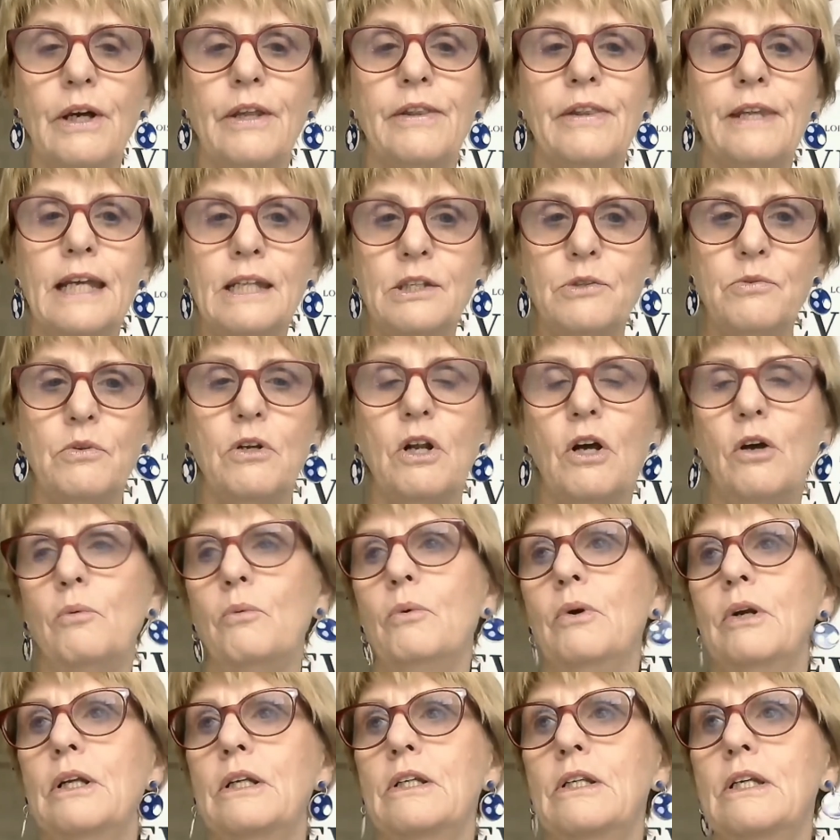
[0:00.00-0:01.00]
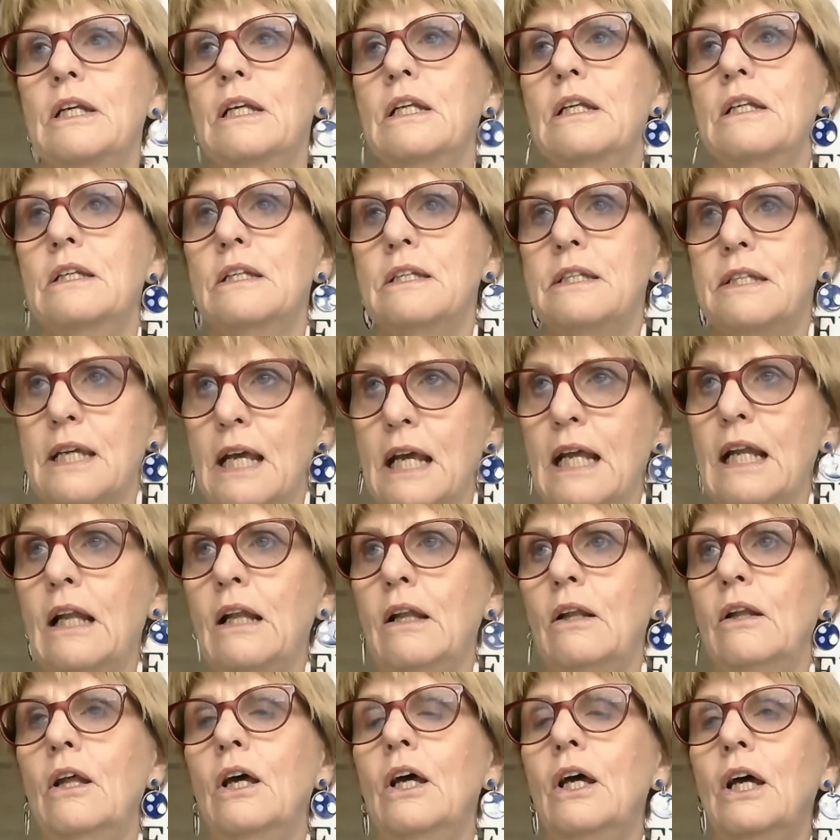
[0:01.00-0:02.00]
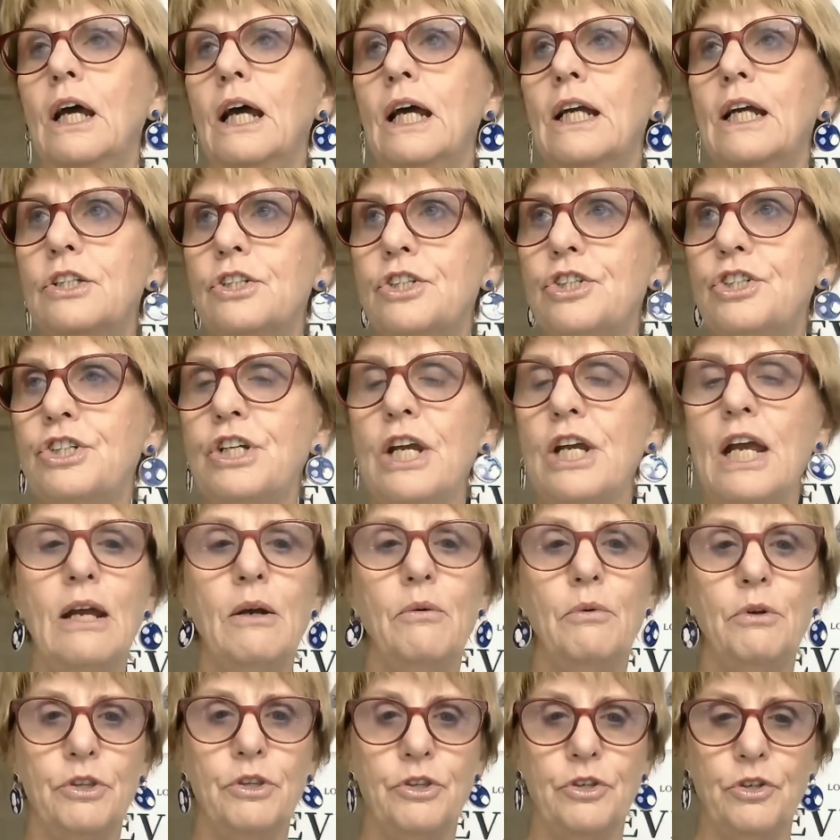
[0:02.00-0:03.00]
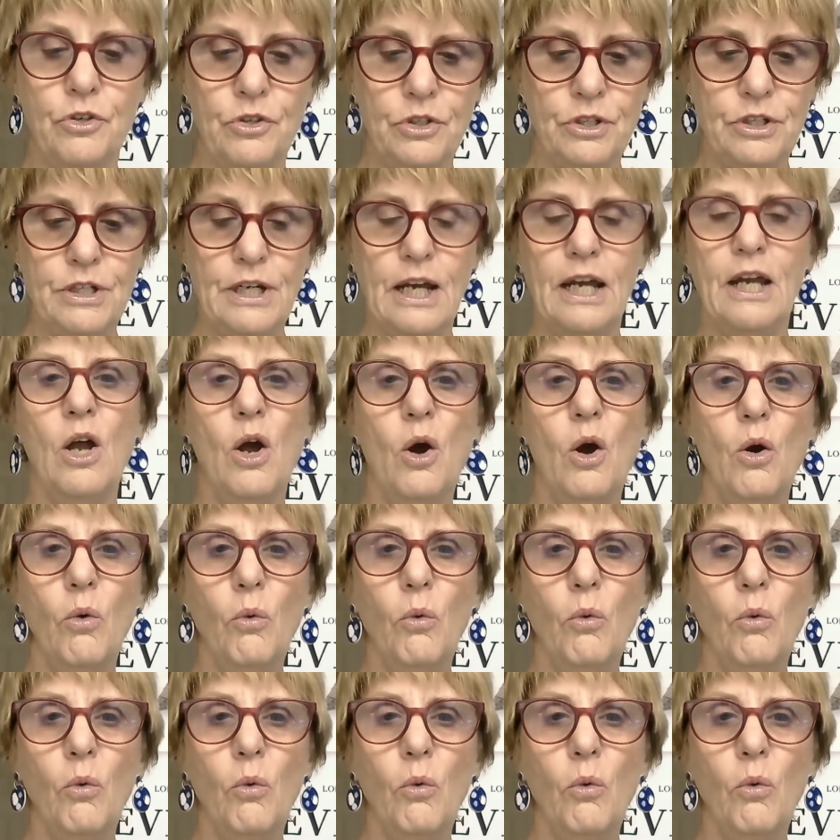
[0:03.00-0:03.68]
And that's what I want to tell and share with you today.